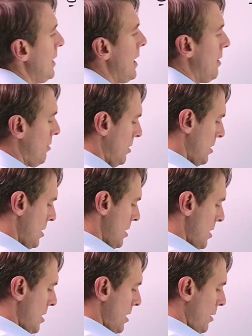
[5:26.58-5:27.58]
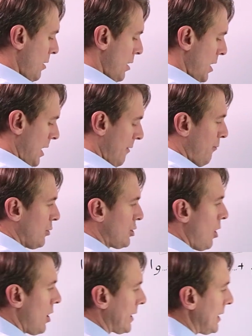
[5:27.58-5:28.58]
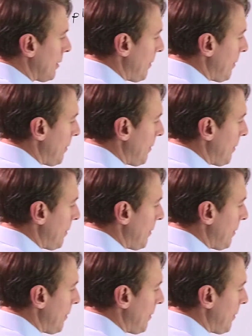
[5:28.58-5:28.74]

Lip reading: Now, if we're talking